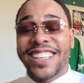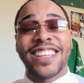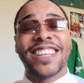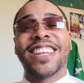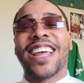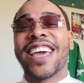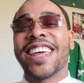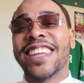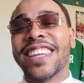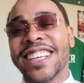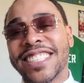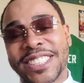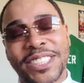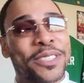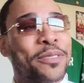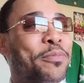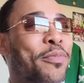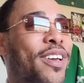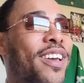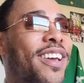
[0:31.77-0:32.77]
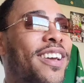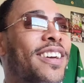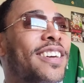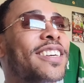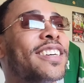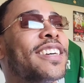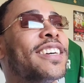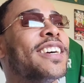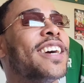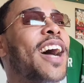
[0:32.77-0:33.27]
Like, listen, man,
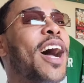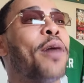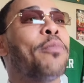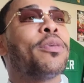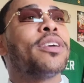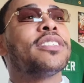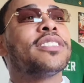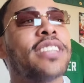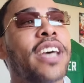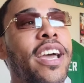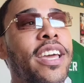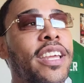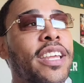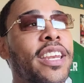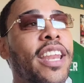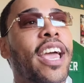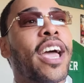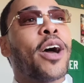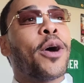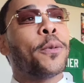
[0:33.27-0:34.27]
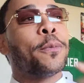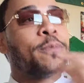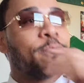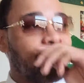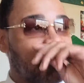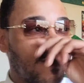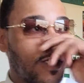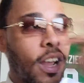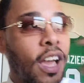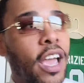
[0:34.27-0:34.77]
I'm excited now.
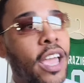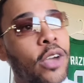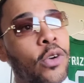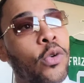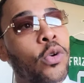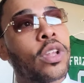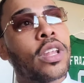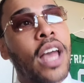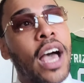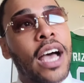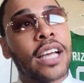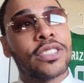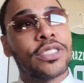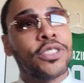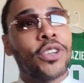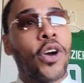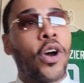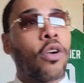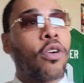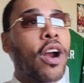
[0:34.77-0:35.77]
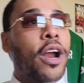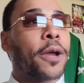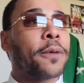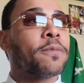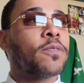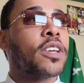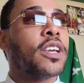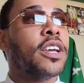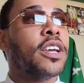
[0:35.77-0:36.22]
I ain't gonna lie to y'all, right?